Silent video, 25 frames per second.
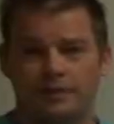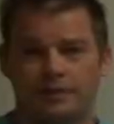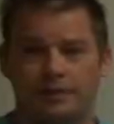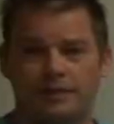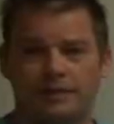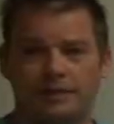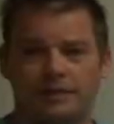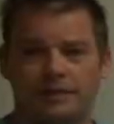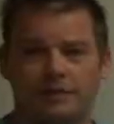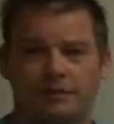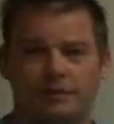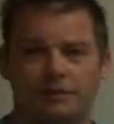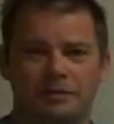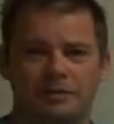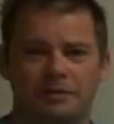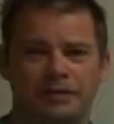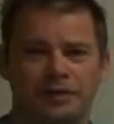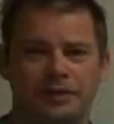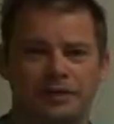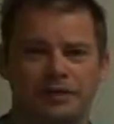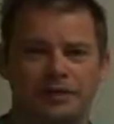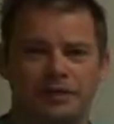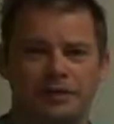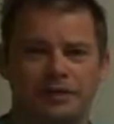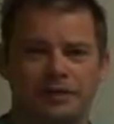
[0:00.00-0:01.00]
So that's a little bit
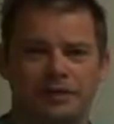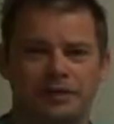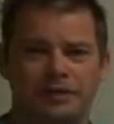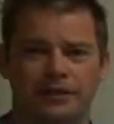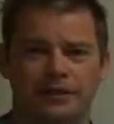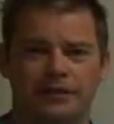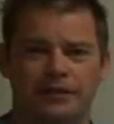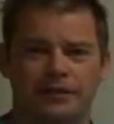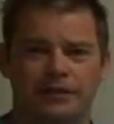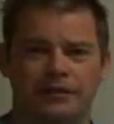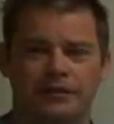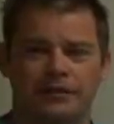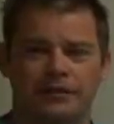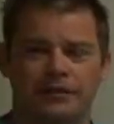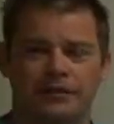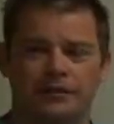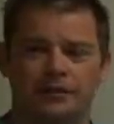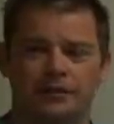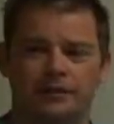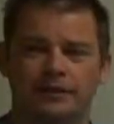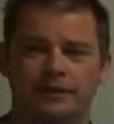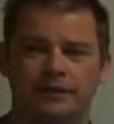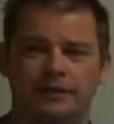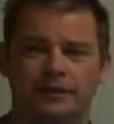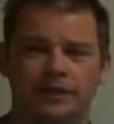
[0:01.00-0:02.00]
about the Earth.
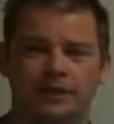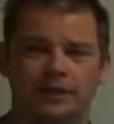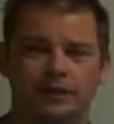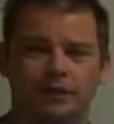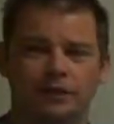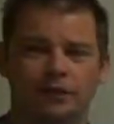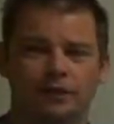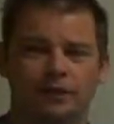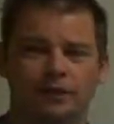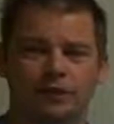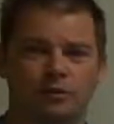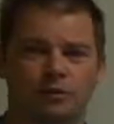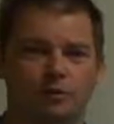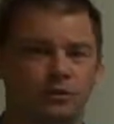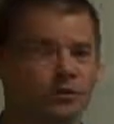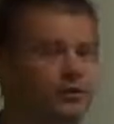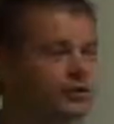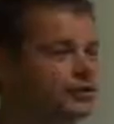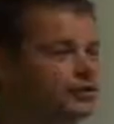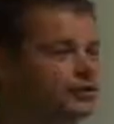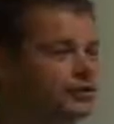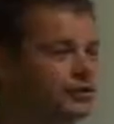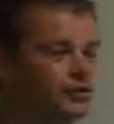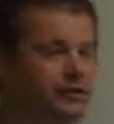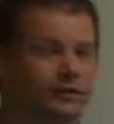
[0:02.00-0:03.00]
Now let's look at
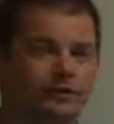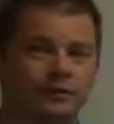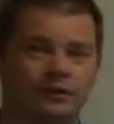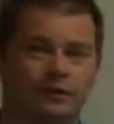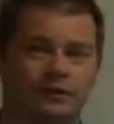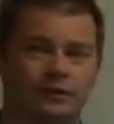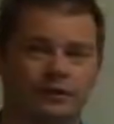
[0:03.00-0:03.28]
what's